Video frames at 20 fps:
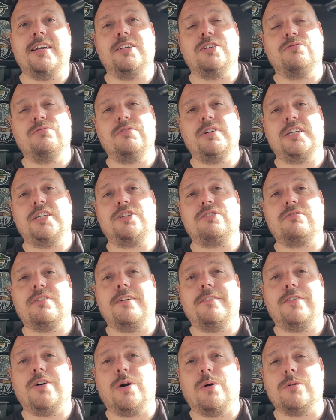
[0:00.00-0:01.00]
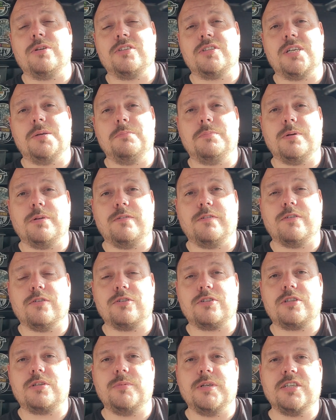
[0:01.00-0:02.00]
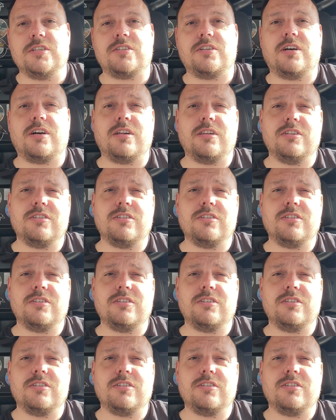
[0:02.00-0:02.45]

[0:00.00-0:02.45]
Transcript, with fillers: It's really straightforward and simple for us to install.